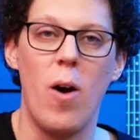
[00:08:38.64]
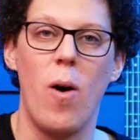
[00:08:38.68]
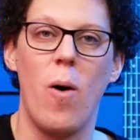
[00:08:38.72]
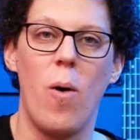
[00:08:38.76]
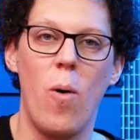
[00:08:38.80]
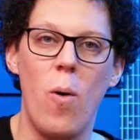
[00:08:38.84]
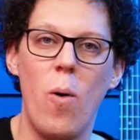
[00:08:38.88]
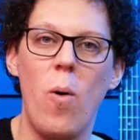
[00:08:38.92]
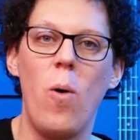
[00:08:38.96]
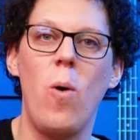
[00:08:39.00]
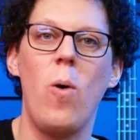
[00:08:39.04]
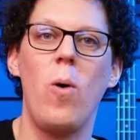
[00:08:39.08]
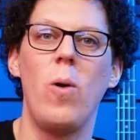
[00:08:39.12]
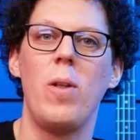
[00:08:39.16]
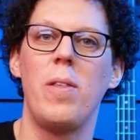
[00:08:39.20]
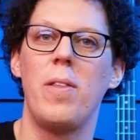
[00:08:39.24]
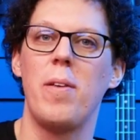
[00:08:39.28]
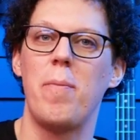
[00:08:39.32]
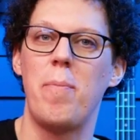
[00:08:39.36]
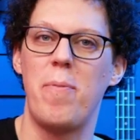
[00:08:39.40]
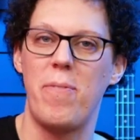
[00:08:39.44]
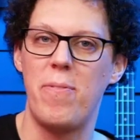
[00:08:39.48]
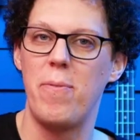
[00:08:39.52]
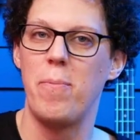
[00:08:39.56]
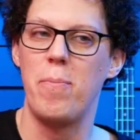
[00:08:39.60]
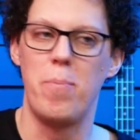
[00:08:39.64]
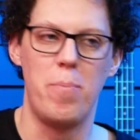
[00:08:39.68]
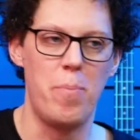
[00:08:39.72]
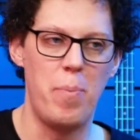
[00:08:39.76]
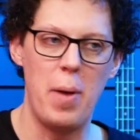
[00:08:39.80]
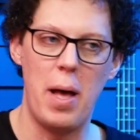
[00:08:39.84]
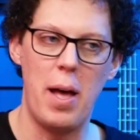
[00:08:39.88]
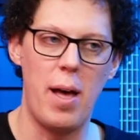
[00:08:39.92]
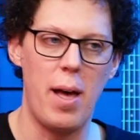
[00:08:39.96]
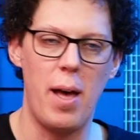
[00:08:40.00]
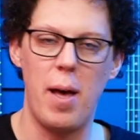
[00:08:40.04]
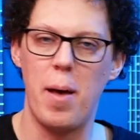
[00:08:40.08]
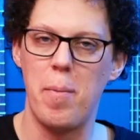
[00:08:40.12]
all the
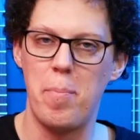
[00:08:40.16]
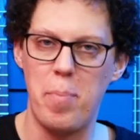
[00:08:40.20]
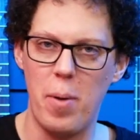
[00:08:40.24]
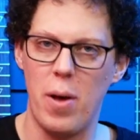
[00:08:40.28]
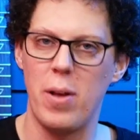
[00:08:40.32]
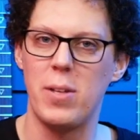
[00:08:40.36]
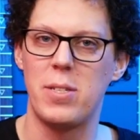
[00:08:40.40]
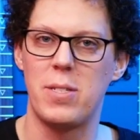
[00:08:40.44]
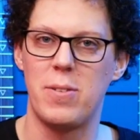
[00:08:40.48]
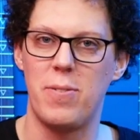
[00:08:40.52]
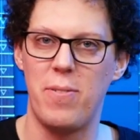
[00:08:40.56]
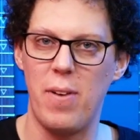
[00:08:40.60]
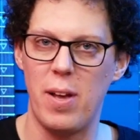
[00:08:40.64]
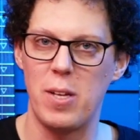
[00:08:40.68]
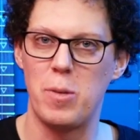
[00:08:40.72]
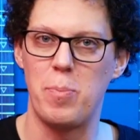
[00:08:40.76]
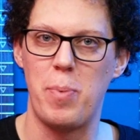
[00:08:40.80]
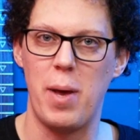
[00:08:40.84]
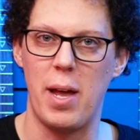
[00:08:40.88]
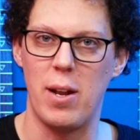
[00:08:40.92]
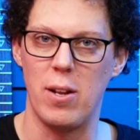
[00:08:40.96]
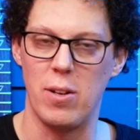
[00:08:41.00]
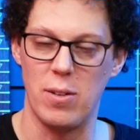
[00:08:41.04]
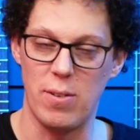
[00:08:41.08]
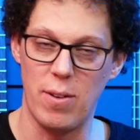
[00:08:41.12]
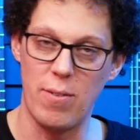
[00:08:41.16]
Boss fuzz pedals.